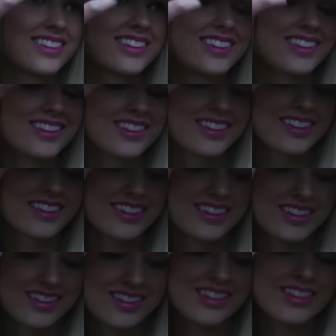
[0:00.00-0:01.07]

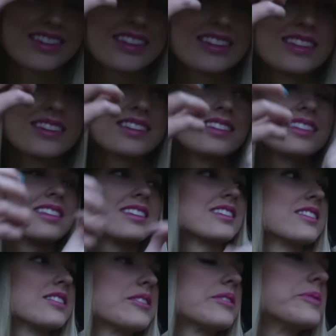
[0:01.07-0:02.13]

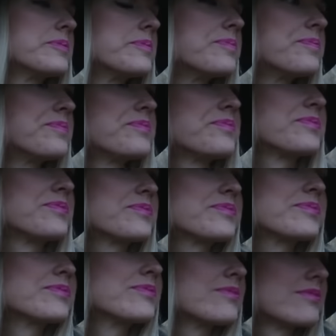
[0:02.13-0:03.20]

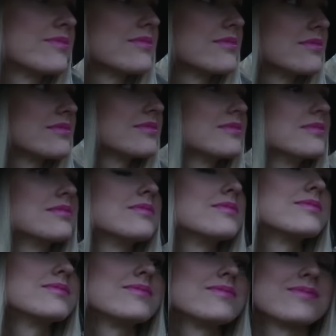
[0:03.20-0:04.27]

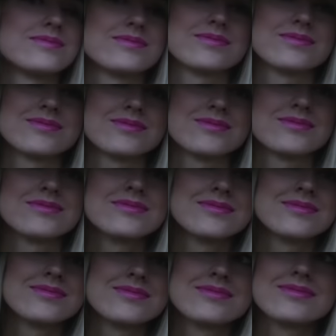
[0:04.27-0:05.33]

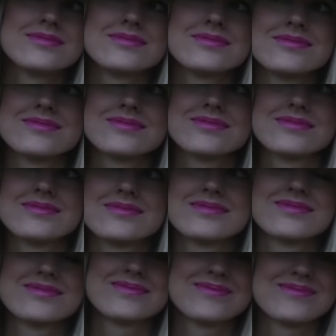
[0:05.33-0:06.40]

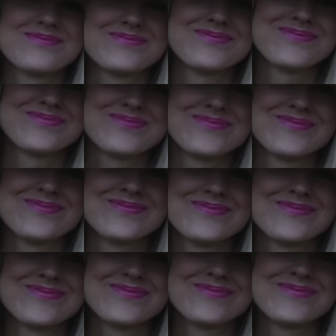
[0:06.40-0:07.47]

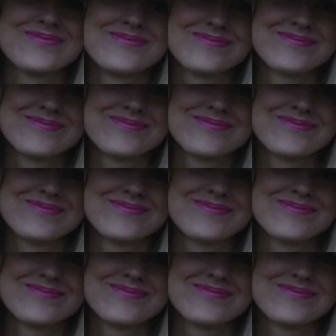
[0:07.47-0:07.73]
No words are spoken by the person on screen.